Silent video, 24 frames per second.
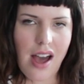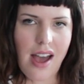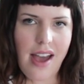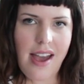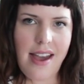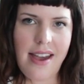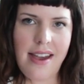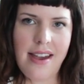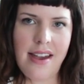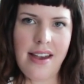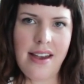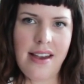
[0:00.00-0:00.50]

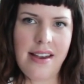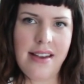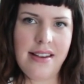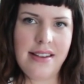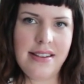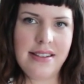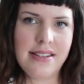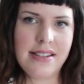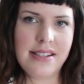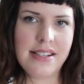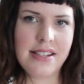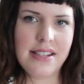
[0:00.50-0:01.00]

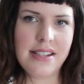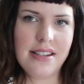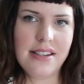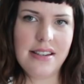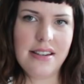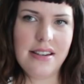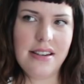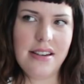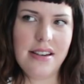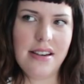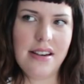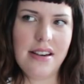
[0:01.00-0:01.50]
And
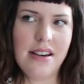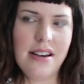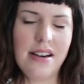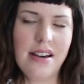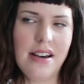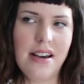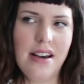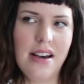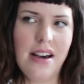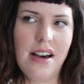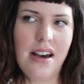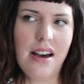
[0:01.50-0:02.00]

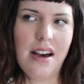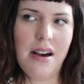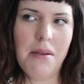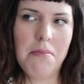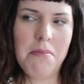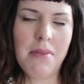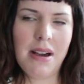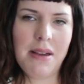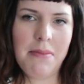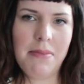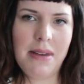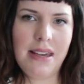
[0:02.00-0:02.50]

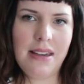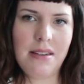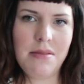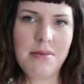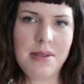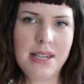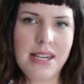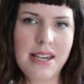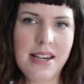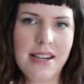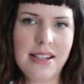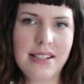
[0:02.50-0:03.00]
my
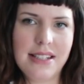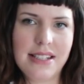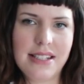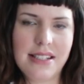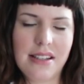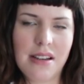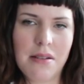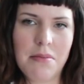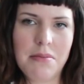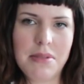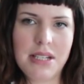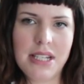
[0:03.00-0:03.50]
baby has
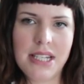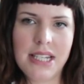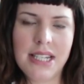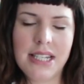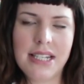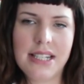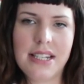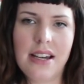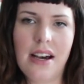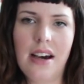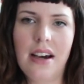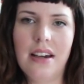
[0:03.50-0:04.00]
dumped an
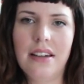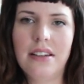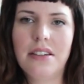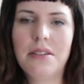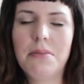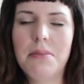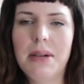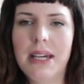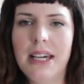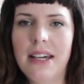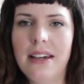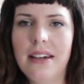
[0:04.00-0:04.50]
entire
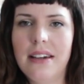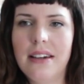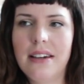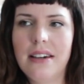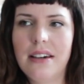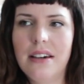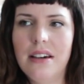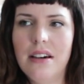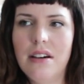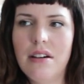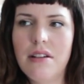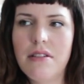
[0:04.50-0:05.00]
bag
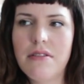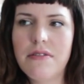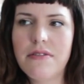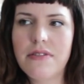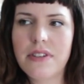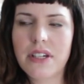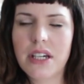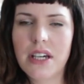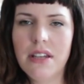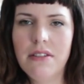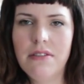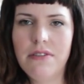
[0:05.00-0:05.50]

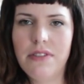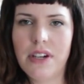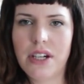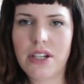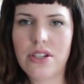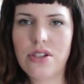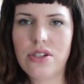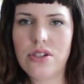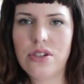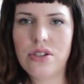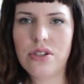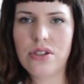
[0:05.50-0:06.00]
of
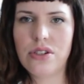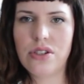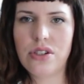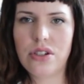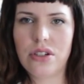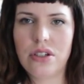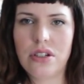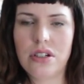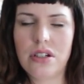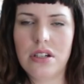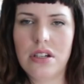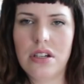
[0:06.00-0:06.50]
confectioner
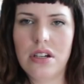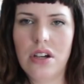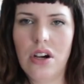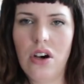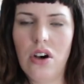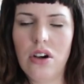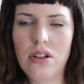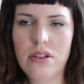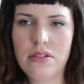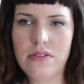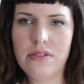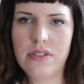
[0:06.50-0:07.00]
sugar
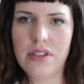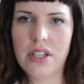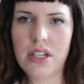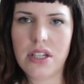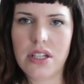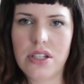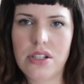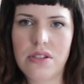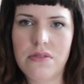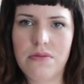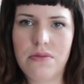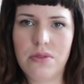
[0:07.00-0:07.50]
all over the
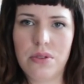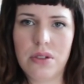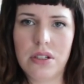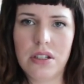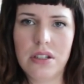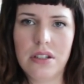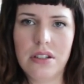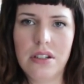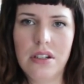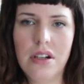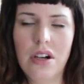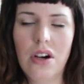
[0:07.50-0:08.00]
kitchen floor.